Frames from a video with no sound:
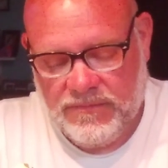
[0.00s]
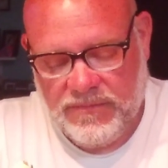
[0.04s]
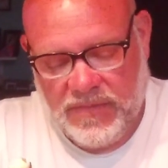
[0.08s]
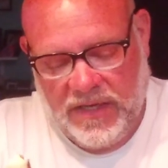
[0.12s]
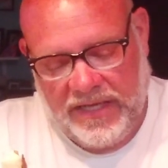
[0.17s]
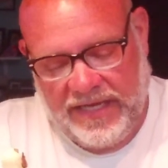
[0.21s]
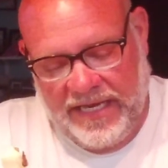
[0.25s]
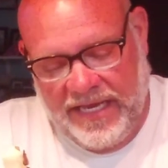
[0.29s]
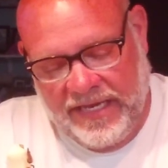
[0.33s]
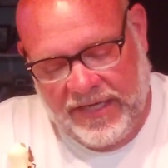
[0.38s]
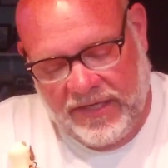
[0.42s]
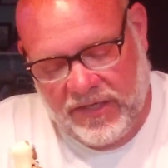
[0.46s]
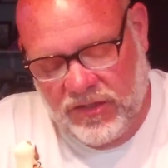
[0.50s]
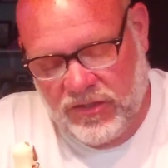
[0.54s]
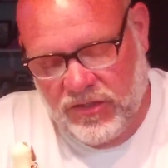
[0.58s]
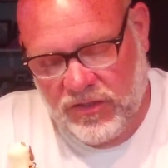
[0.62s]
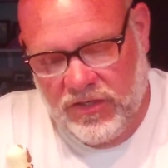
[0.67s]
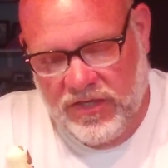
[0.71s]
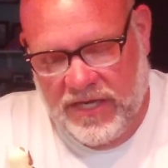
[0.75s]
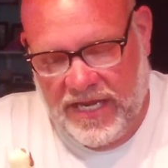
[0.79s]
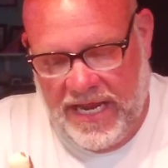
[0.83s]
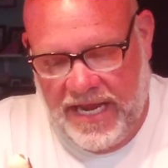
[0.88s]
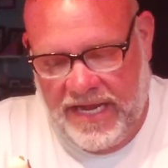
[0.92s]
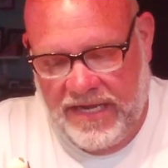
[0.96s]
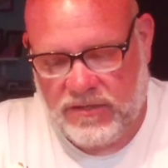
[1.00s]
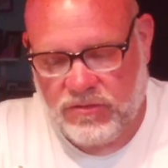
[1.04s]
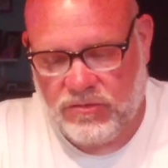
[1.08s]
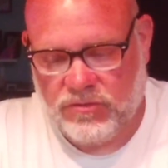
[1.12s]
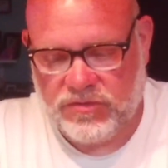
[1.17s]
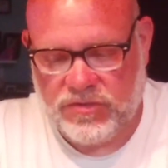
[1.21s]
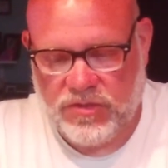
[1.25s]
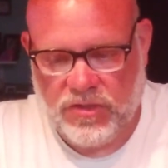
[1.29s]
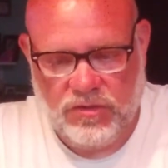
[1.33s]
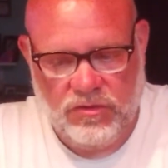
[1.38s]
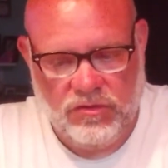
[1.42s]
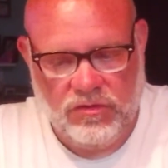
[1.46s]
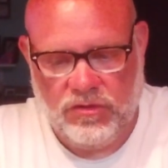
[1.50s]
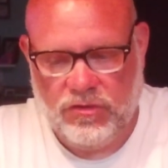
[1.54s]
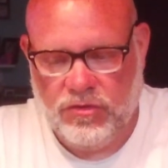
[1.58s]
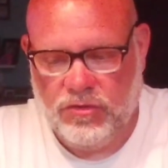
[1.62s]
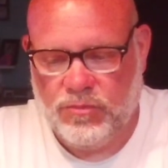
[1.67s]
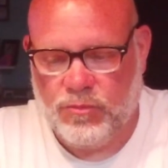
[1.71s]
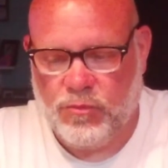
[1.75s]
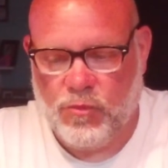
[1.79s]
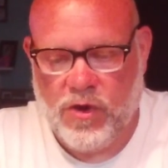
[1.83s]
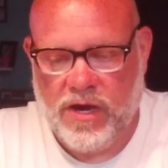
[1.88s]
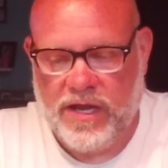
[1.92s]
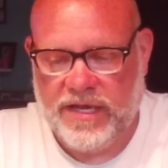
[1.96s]
but in good ankles, hula
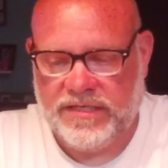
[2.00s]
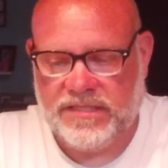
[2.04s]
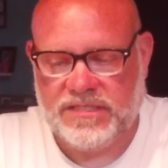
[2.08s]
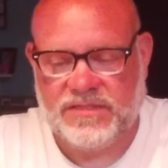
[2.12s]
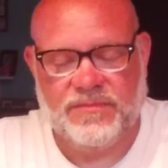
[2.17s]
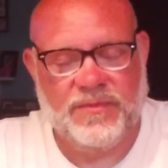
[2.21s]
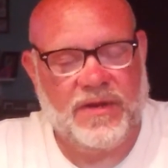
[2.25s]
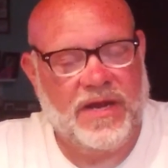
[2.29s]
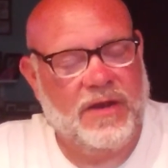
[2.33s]
hoop waist,